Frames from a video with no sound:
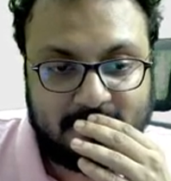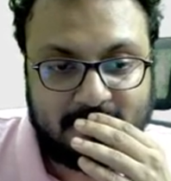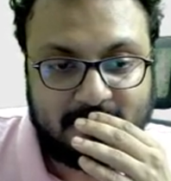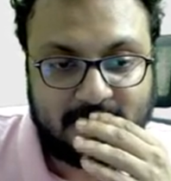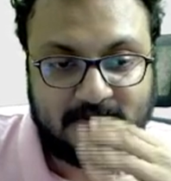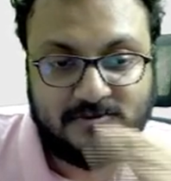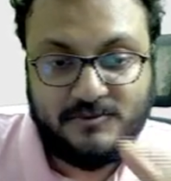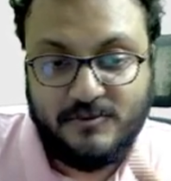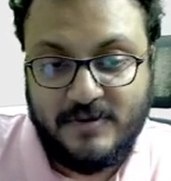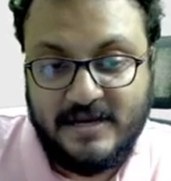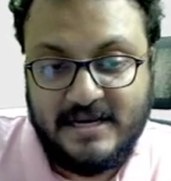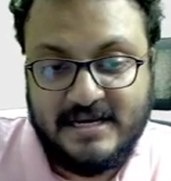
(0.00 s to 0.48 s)

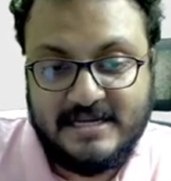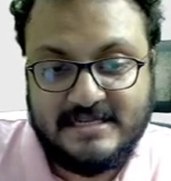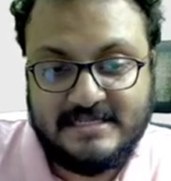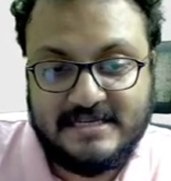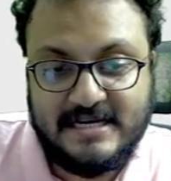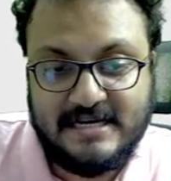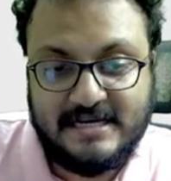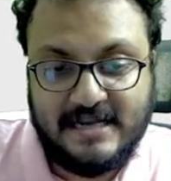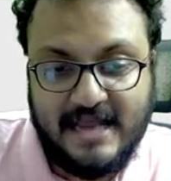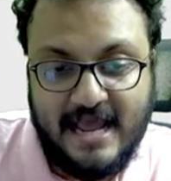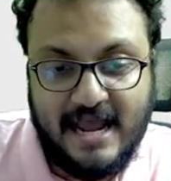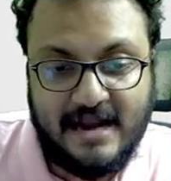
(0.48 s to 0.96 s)
queen is
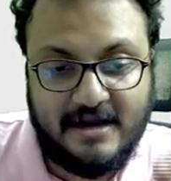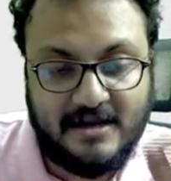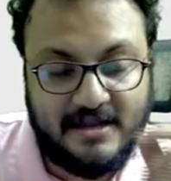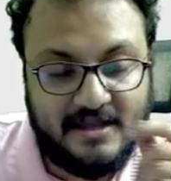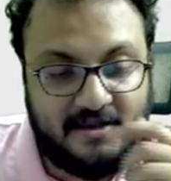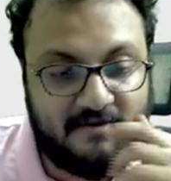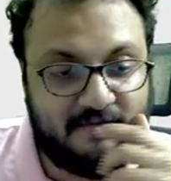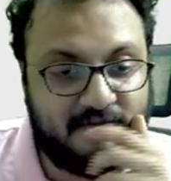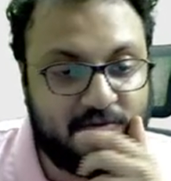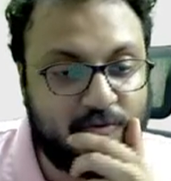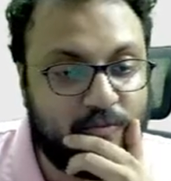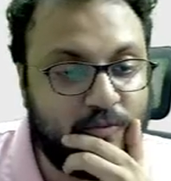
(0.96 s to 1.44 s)
attacked
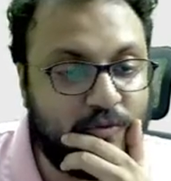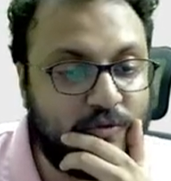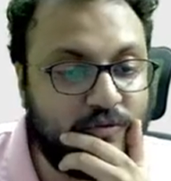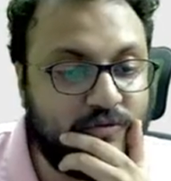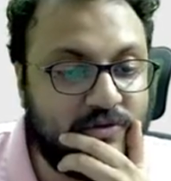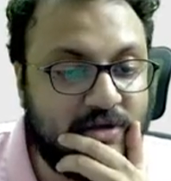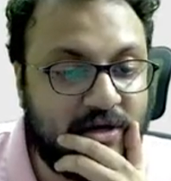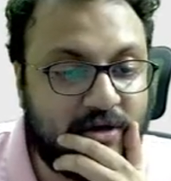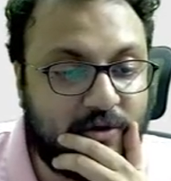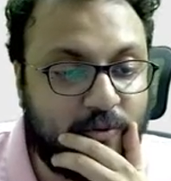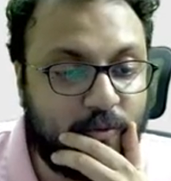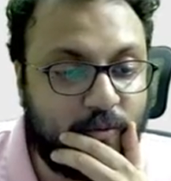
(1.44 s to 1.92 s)
if you move
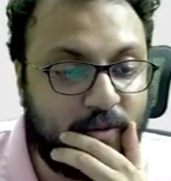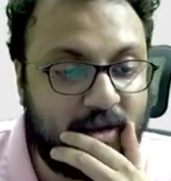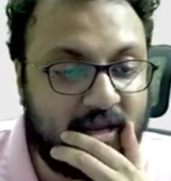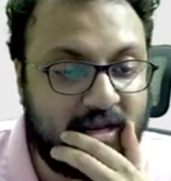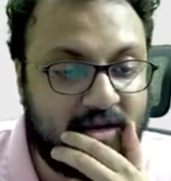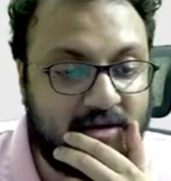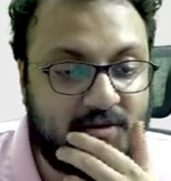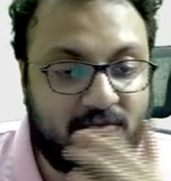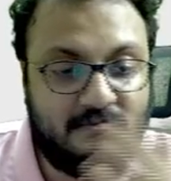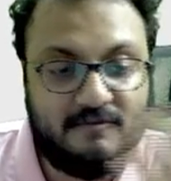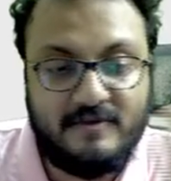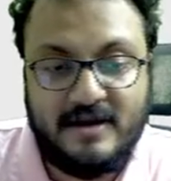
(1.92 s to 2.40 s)
the
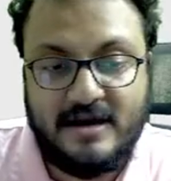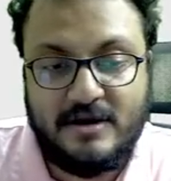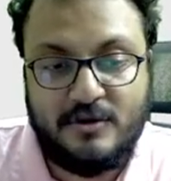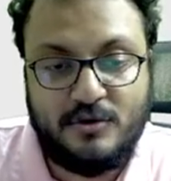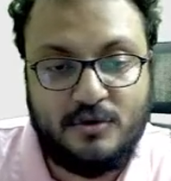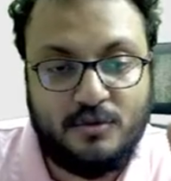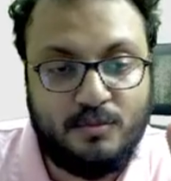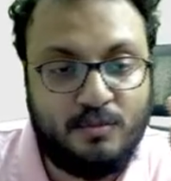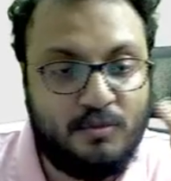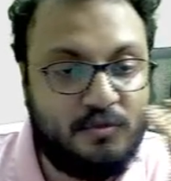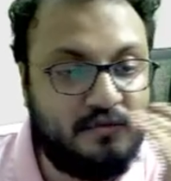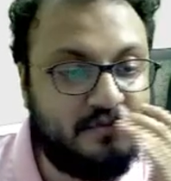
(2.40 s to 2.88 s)
queen where do you
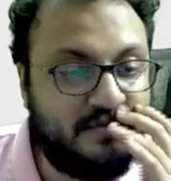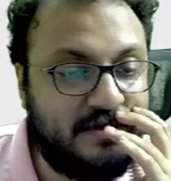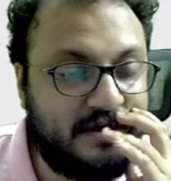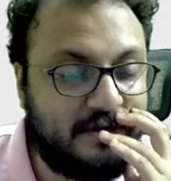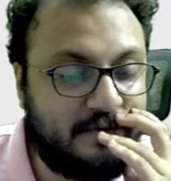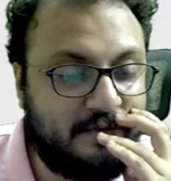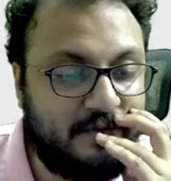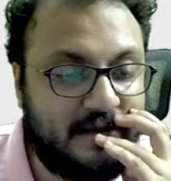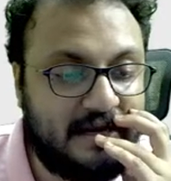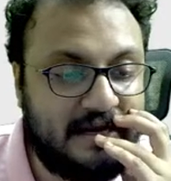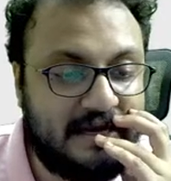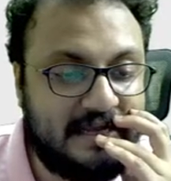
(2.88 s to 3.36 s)
move the
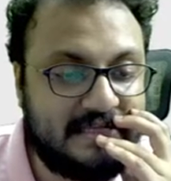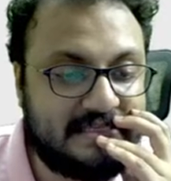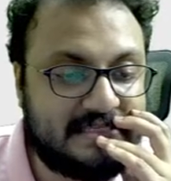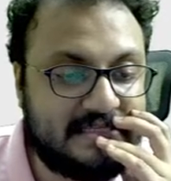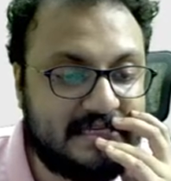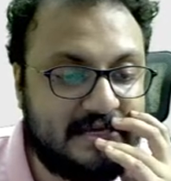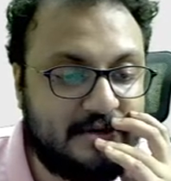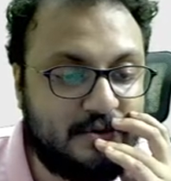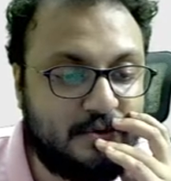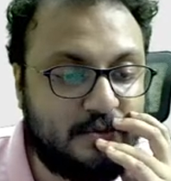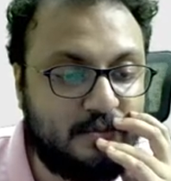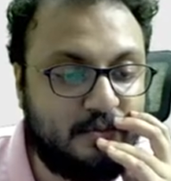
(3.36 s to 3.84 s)
queen let's say
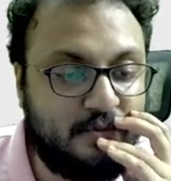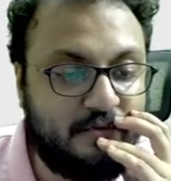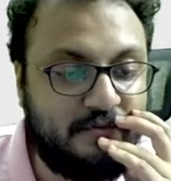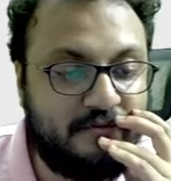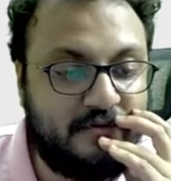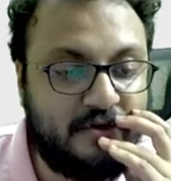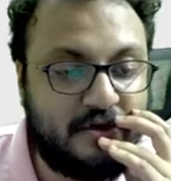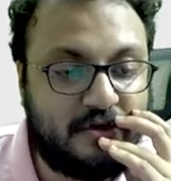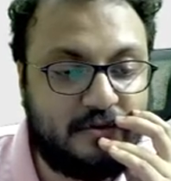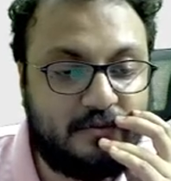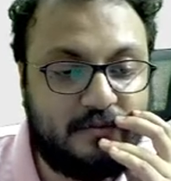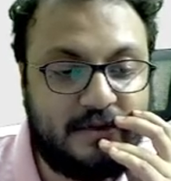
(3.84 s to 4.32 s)
you move
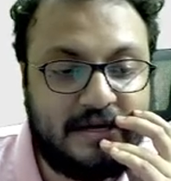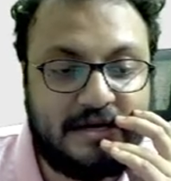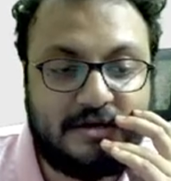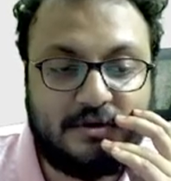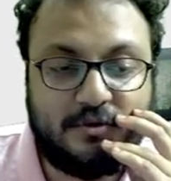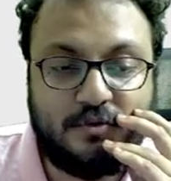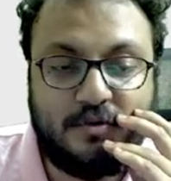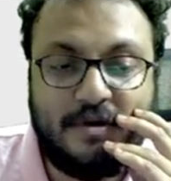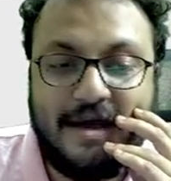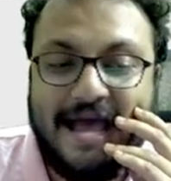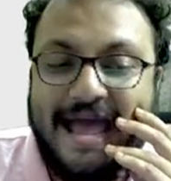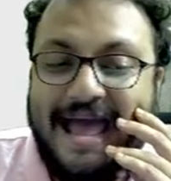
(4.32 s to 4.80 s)
your queen
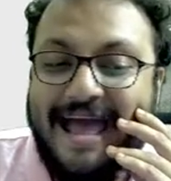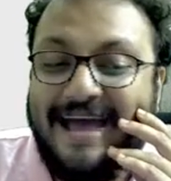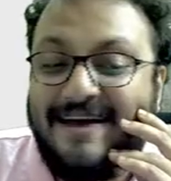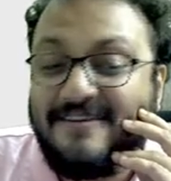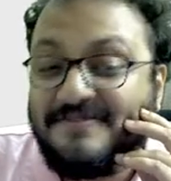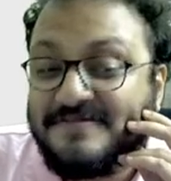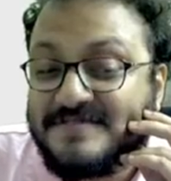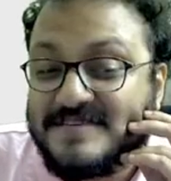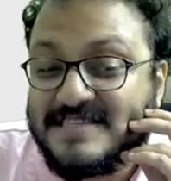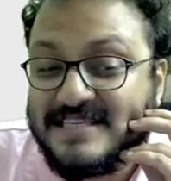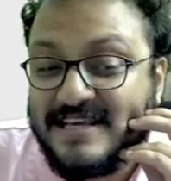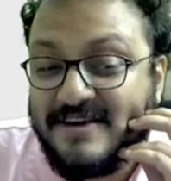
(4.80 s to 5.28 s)
to
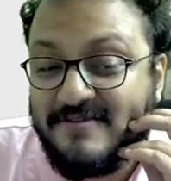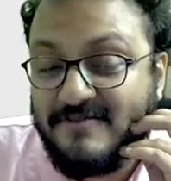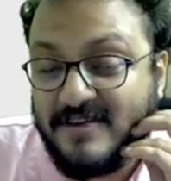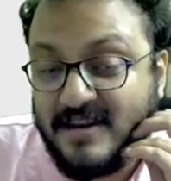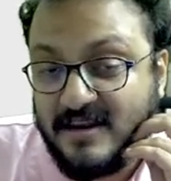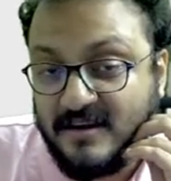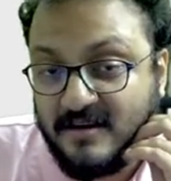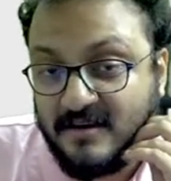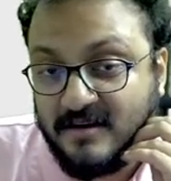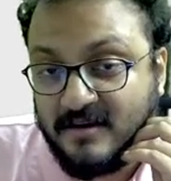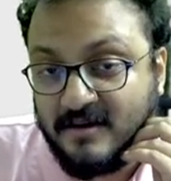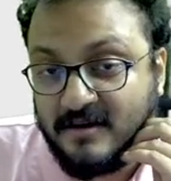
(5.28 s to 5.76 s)
f7
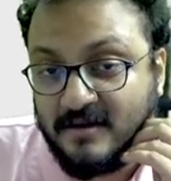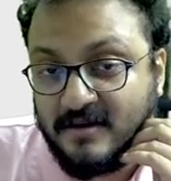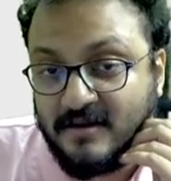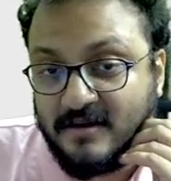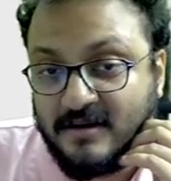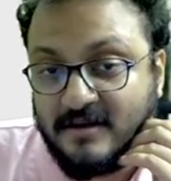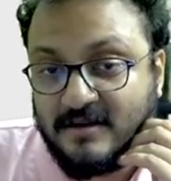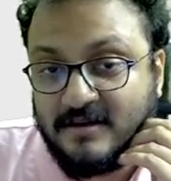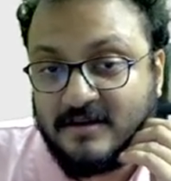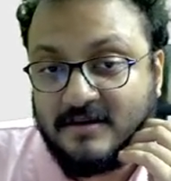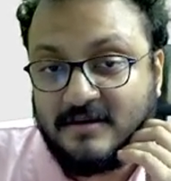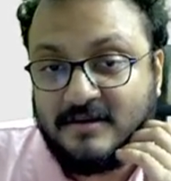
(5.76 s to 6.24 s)

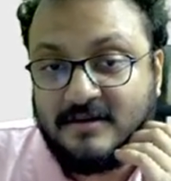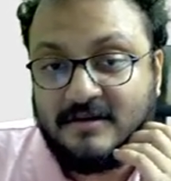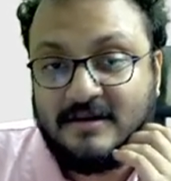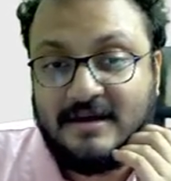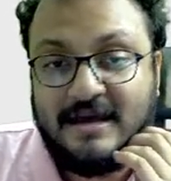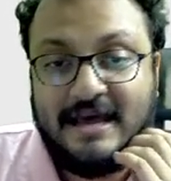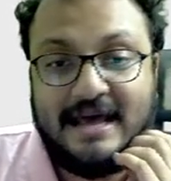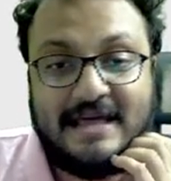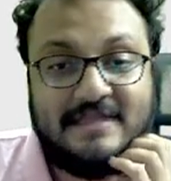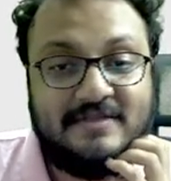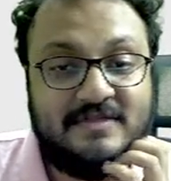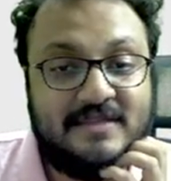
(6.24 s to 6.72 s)

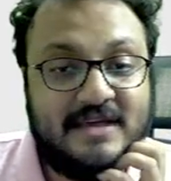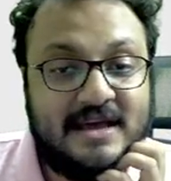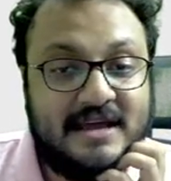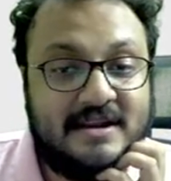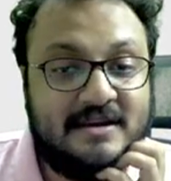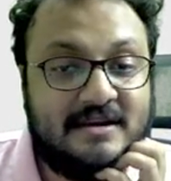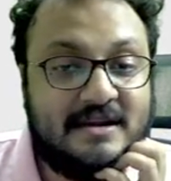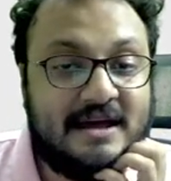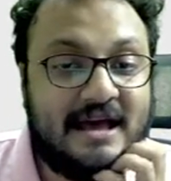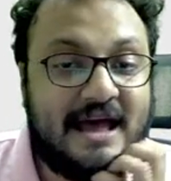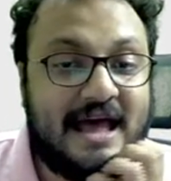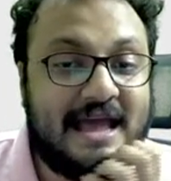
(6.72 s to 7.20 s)
and
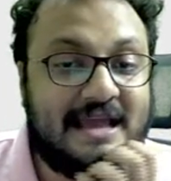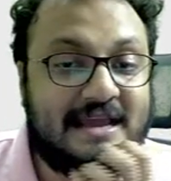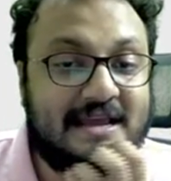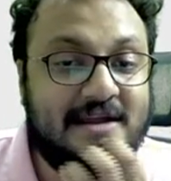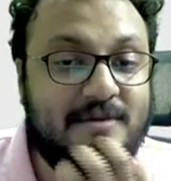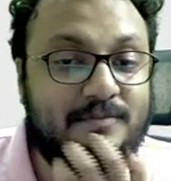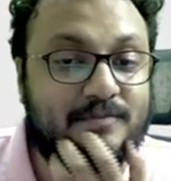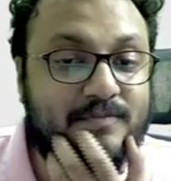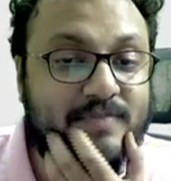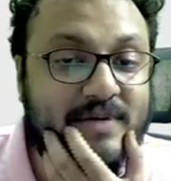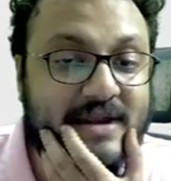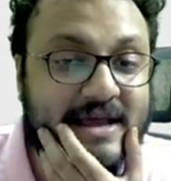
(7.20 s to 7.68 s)
then i
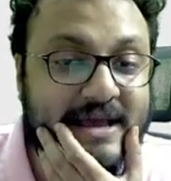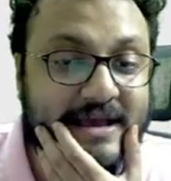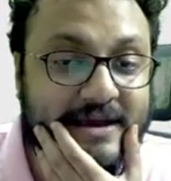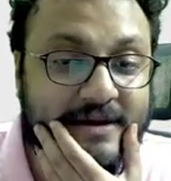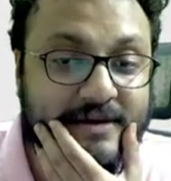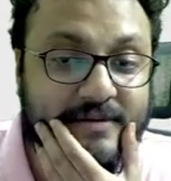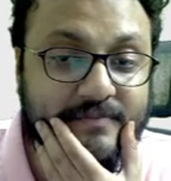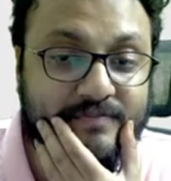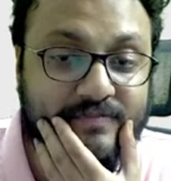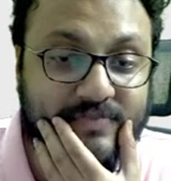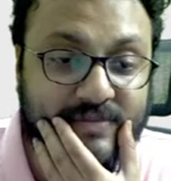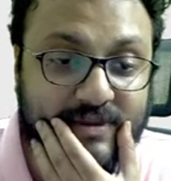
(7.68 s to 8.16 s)
can
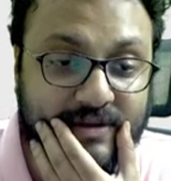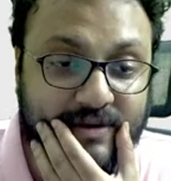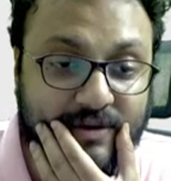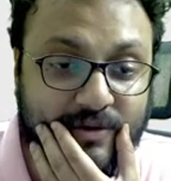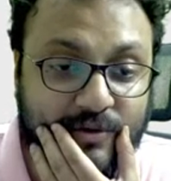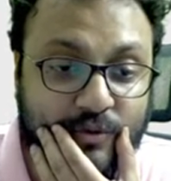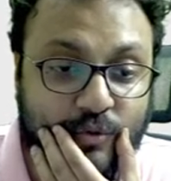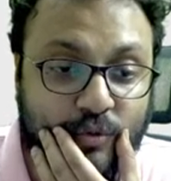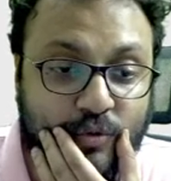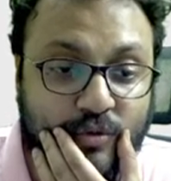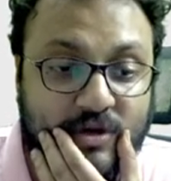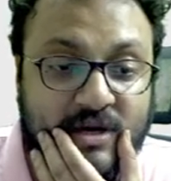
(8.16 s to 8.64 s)
play
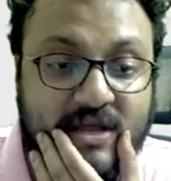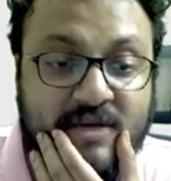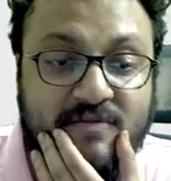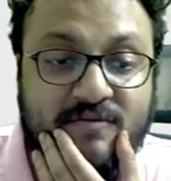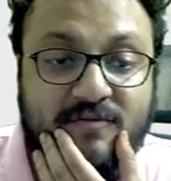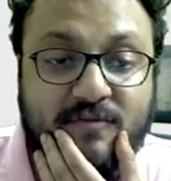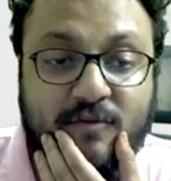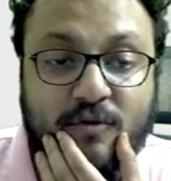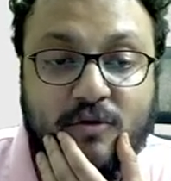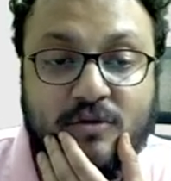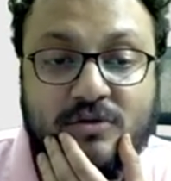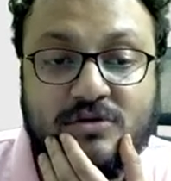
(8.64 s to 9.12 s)
rook
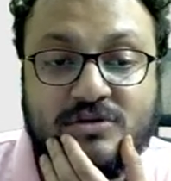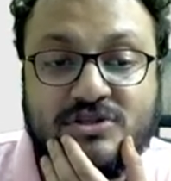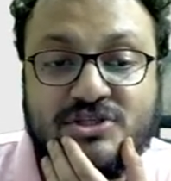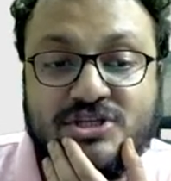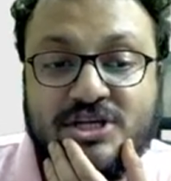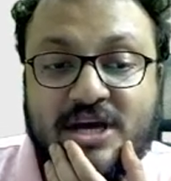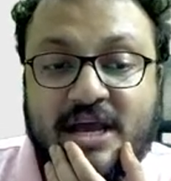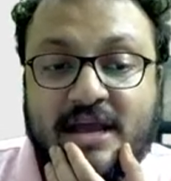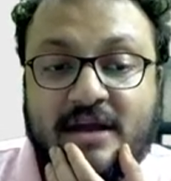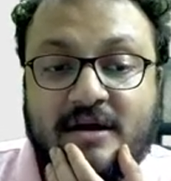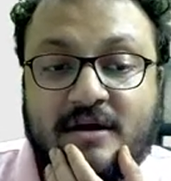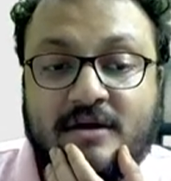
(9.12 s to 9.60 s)
d4
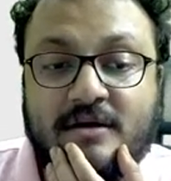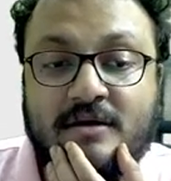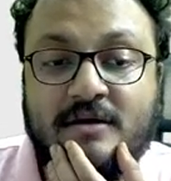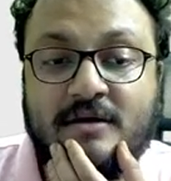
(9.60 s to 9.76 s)
check